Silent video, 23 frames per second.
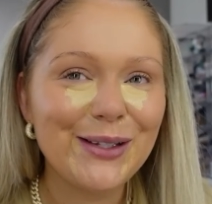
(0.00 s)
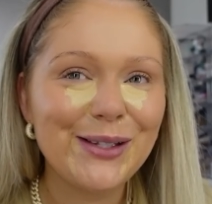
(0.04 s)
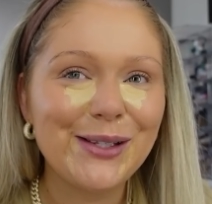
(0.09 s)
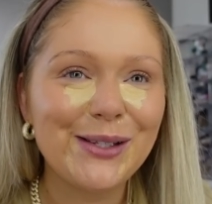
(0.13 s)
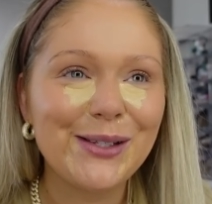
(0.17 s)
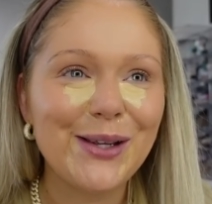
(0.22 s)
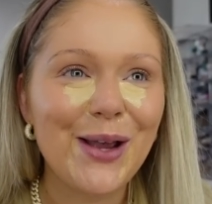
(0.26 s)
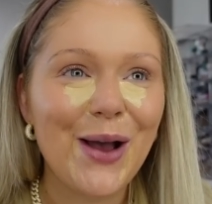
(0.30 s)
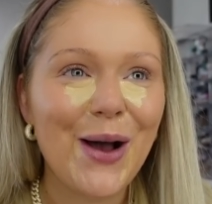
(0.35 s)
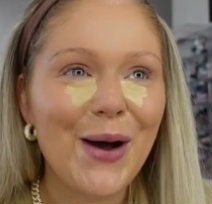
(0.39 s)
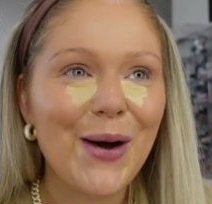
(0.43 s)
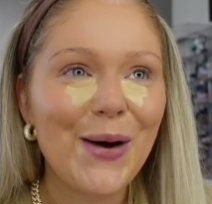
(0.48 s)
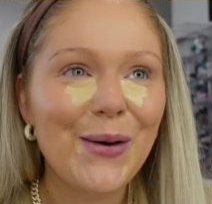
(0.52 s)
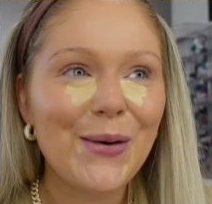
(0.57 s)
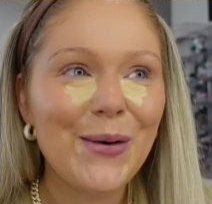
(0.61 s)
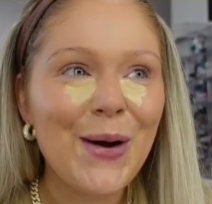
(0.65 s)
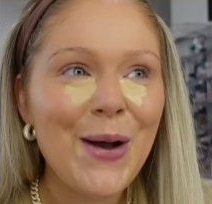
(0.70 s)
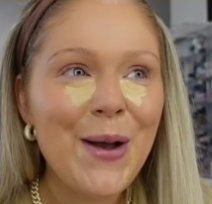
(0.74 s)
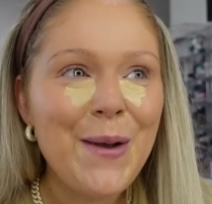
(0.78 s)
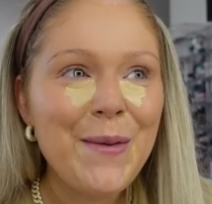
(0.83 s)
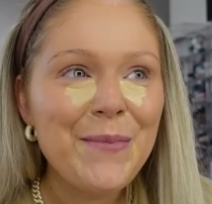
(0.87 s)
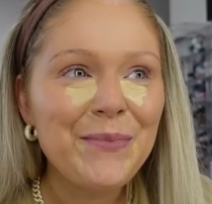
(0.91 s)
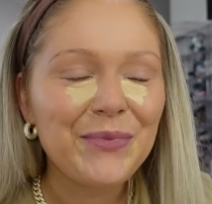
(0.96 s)
So
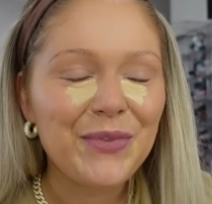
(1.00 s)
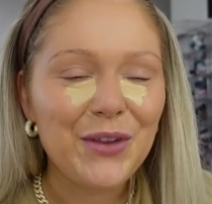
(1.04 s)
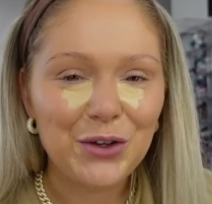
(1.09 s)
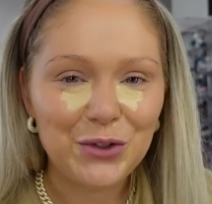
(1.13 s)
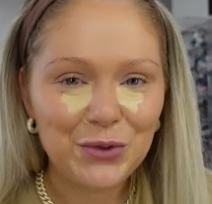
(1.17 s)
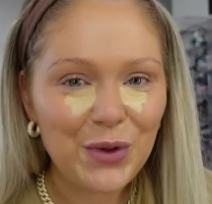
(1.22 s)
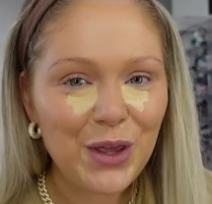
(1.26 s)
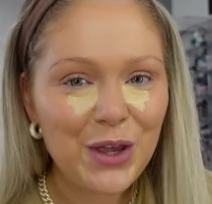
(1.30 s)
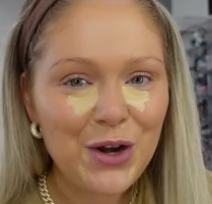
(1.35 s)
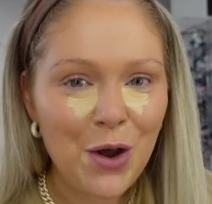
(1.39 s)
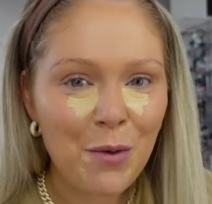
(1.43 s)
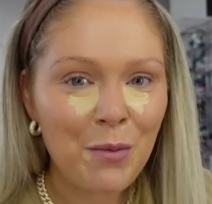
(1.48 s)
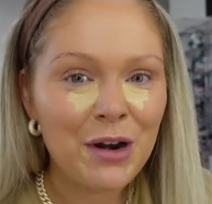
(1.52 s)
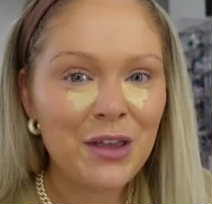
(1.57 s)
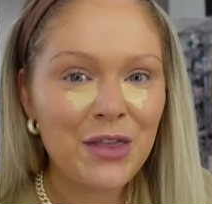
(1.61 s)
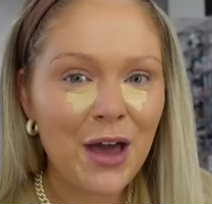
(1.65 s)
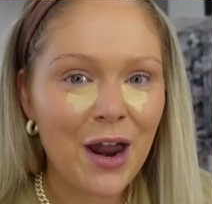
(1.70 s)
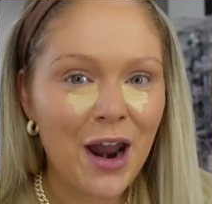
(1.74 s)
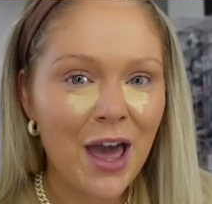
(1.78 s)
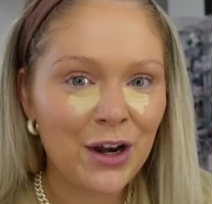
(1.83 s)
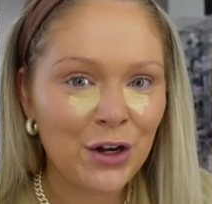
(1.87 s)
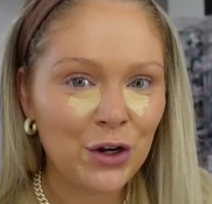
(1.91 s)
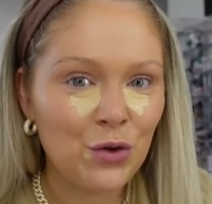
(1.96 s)
there's really nobody
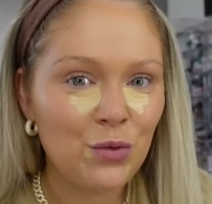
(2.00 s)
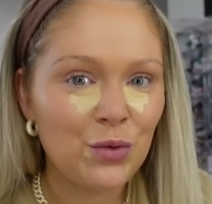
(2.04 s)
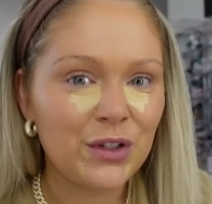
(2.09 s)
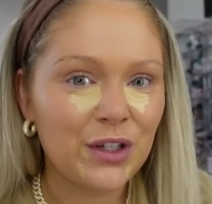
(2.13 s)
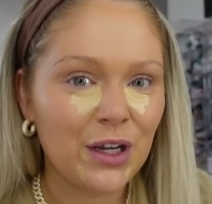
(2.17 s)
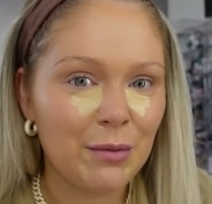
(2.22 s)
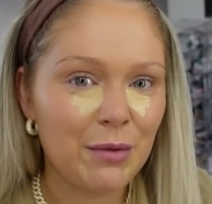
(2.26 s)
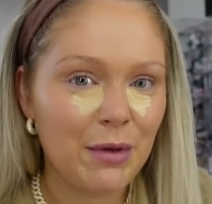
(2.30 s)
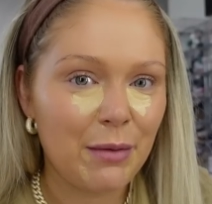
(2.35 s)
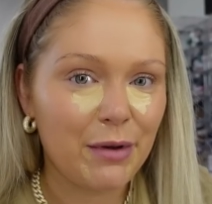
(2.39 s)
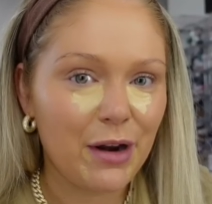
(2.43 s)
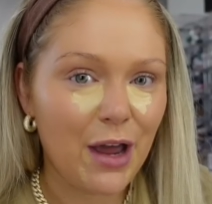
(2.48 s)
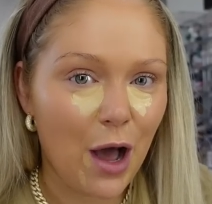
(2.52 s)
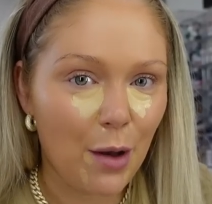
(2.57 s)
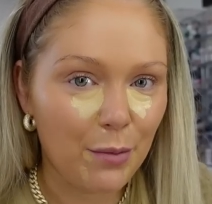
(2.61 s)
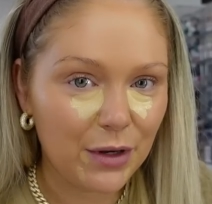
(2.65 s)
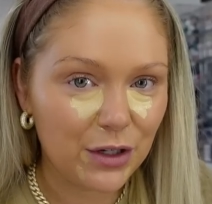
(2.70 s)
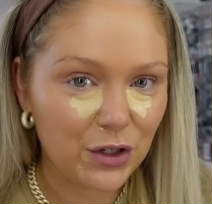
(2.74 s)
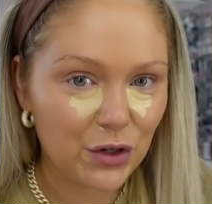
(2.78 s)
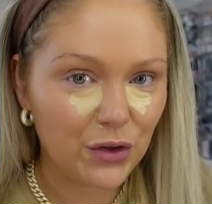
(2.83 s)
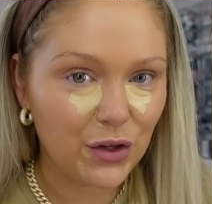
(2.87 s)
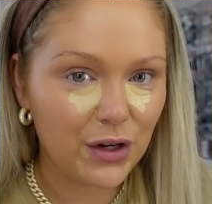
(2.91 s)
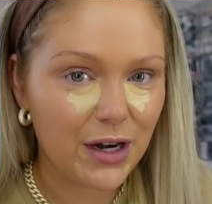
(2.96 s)
that I knew was gonna be able to help me
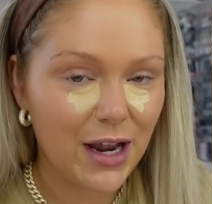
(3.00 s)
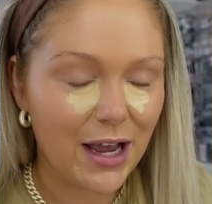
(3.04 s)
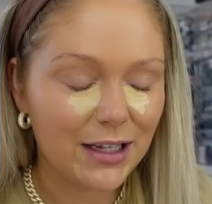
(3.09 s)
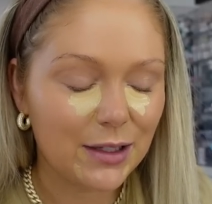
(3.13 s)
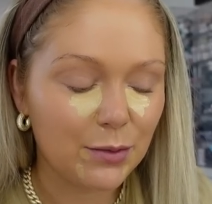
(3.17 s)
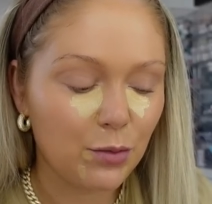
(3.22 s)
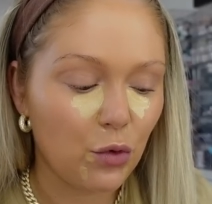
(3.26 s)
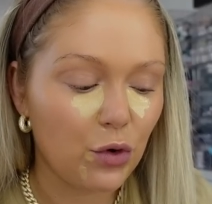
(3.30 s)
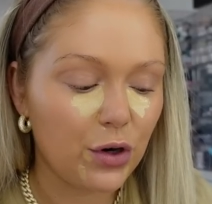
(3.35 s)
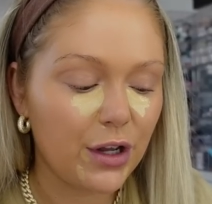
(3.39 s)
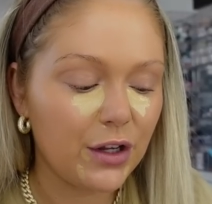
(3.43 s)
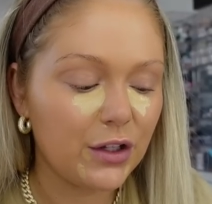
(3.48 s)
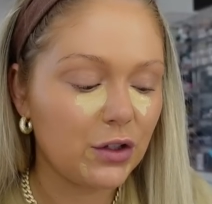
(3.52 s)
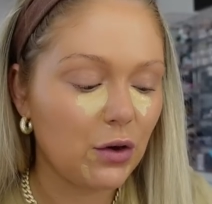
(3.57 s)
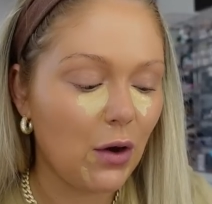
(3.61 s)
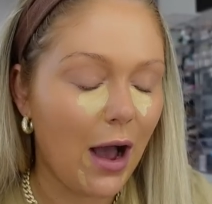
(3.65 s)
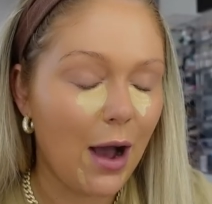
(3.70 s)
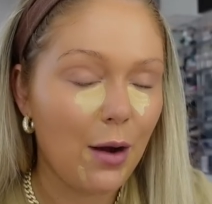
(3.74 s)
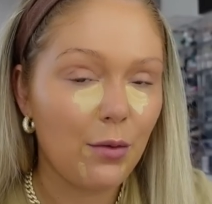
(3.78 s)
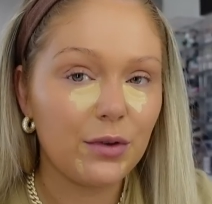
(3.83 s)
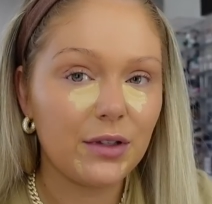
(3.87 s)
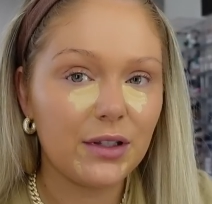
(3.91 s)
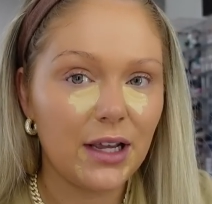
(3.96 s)
till the next morning. So
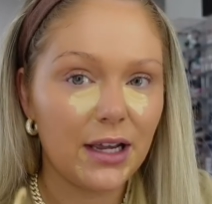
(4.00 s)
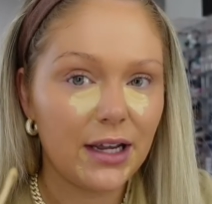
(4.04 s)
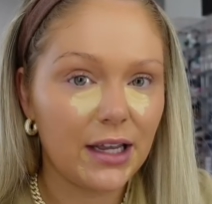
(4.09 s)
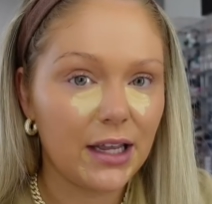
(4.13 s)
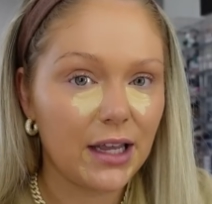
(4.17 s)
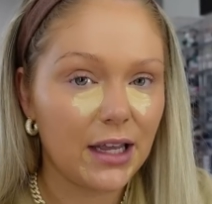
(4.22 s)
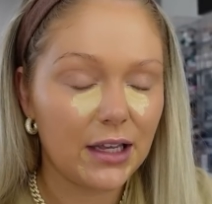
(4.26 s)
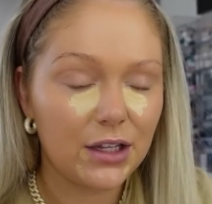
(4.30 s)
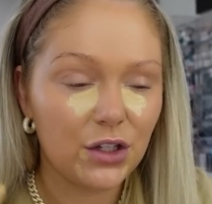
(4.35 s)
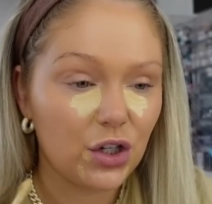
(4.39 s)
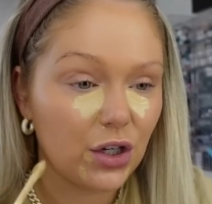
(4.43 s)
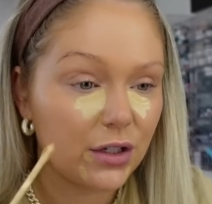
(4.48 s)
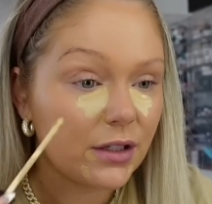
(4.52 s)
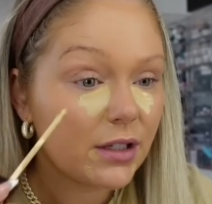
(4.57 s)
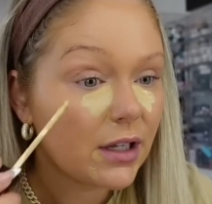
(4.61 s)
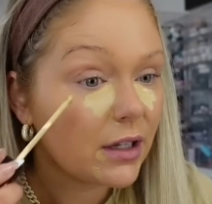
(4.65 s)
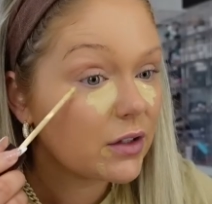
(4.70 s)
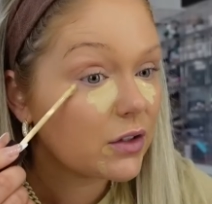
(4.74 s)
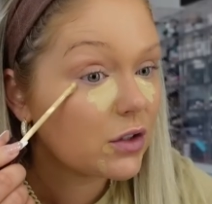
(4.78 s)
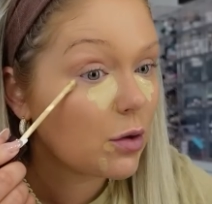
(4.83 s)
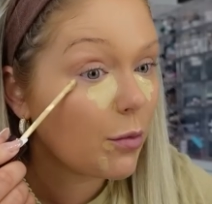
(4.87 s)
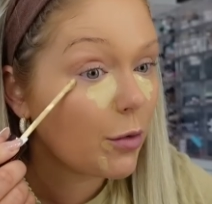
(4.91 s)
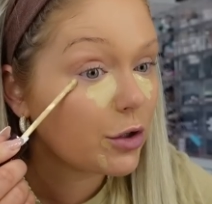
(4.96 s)
I was like just
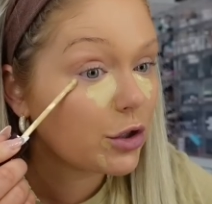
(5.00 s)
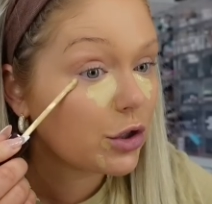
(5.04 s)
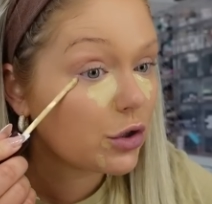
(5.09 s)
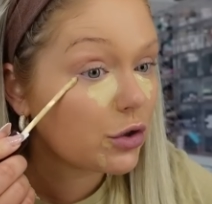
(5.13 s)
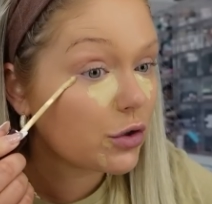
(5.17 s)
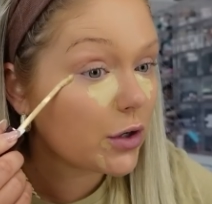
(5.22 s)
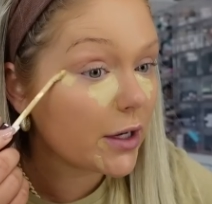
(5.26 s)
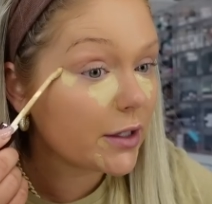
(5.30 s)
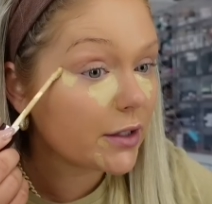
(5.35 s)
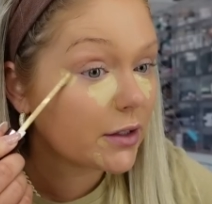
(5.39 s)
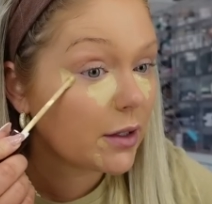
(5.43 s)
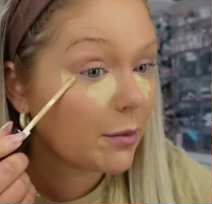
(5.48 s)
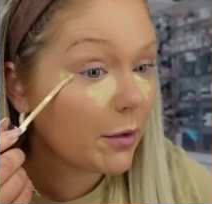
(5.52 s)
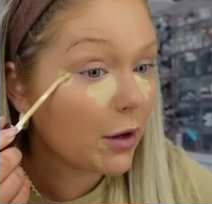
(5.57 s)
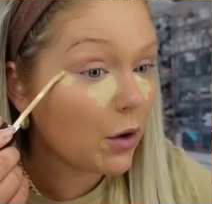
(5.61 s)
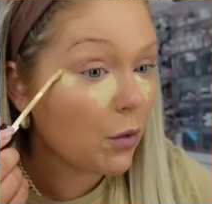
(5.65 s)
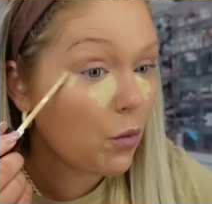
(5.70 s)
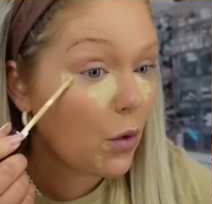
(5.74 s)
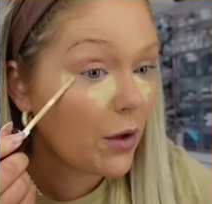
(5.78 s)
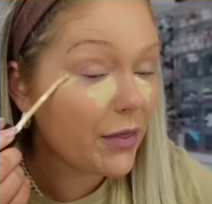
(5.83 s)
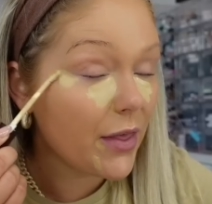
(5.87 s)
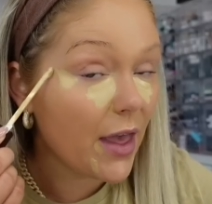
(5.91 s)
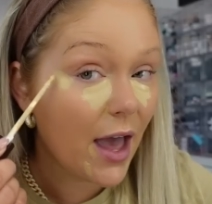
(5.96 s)
in so much distress. So I'm like,
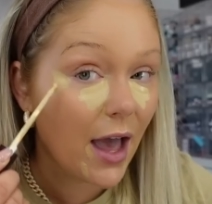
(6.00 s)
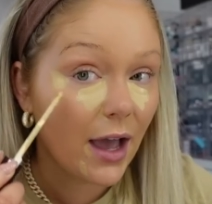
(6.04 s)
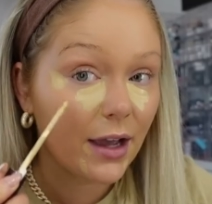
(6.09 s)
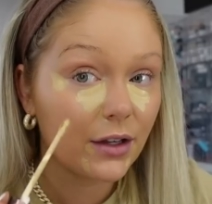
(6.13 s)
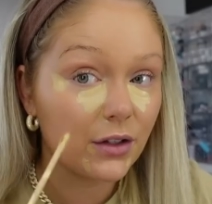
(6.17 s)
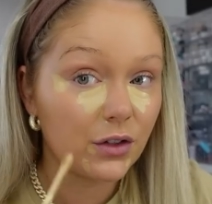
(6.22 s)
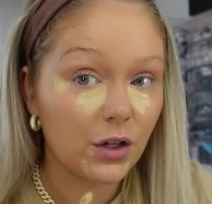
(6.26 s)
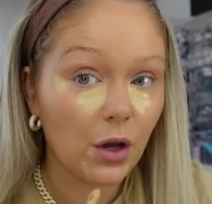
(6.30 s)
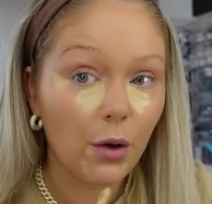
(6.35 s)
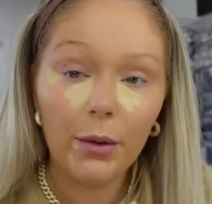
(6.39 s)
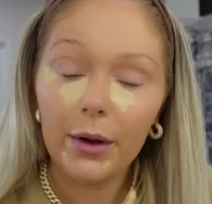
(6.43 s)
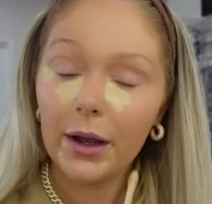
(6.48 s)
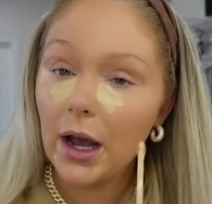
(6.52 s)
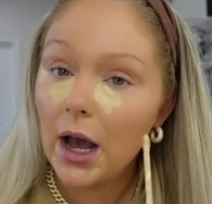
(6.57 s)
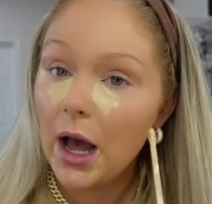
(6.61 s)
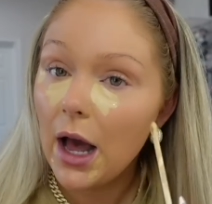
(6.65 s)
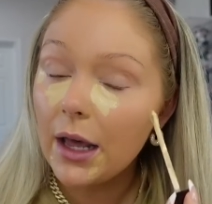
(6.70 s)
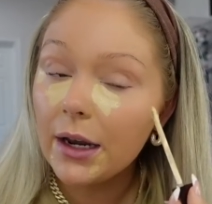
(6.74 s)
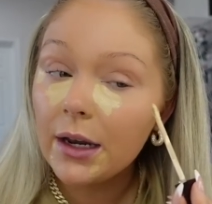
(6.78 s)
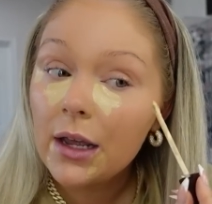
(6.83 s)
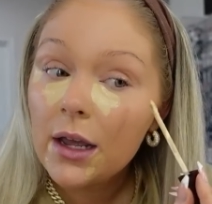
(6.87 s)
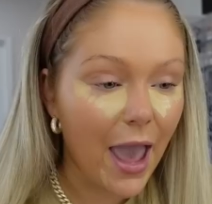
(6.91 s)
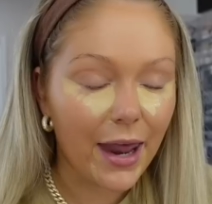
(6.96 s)
what the heck is going on?